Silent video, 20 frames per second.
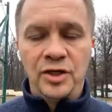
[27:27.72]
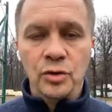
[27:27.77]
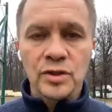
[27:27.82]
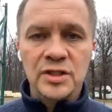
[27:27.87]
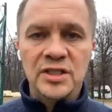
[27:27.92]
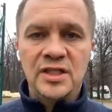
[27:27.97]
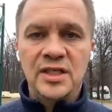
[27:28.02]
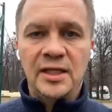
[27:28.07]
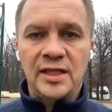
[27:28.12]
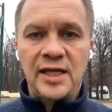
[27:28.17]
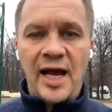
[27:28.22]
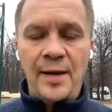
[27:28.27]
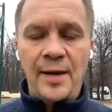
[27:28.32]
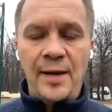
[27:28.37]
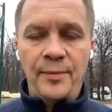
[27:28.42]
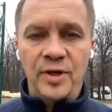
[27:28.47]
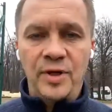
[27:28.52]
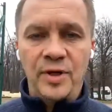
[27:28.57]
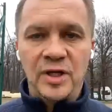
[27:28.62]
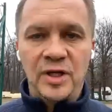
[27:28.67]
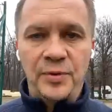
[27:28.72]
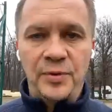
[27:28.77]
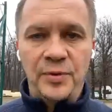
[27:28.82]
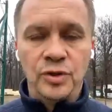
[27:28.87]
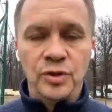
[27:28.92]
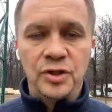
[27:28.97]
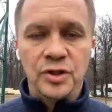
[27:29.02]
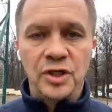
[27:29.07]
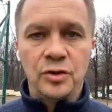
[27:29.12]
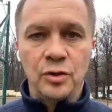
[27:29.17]
use the time and
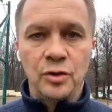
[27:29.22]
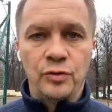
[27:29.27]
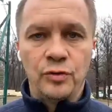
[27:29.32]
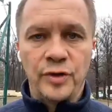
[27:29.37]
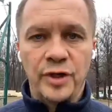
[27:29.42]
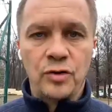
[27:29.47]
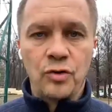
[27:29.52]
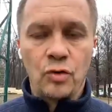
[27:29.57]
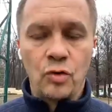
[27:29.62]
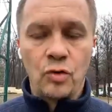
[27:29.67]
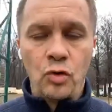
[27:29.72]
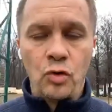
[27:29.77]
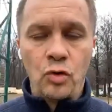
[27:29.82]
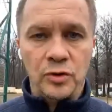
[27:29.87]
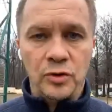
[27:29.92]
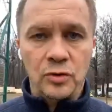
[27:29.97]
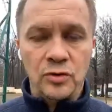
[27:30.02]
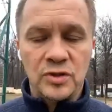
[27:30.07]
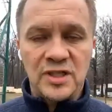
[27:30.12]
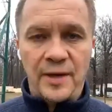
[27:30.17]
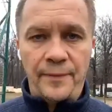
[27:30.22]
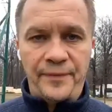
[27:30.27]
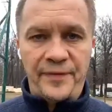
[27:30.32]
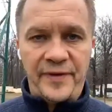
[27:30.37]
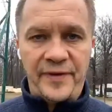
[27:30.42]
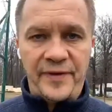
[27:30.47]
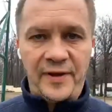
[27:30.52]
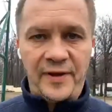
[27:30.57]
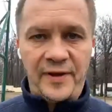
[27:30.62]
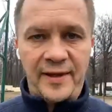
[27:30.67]
opportunity to regroup or do
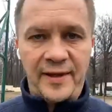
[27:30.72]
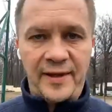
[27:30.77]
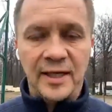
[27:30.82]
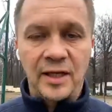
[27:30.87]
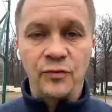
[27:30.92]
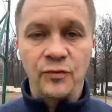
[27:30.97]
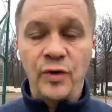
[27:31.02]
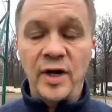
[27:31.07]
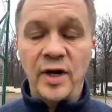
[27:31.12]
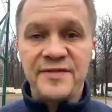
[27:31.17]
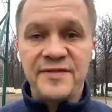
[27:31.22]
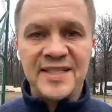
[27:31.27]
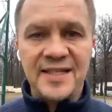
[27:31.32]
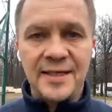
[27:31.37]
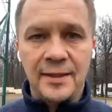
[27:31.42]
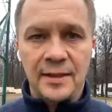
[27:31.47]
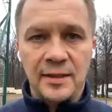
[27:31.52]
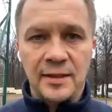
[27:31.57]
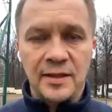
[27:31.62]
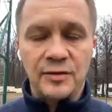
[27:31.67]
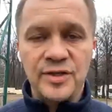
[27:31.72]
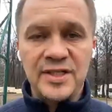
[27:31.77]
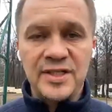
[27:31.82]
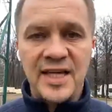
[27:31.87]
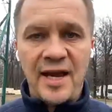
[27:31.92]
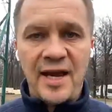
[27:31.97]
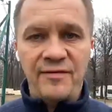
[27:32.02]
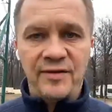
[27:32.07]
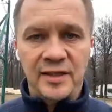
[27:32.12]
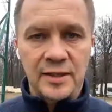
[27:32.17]
something like that. And we have seen it. There
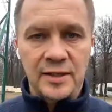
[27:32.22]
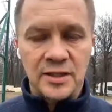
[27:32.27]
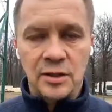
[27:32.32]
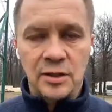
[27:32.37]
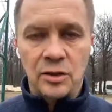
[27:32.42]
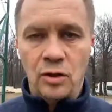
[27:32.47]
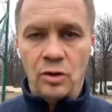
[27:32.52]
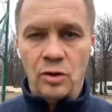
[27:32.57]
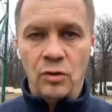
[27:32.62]
is evidence.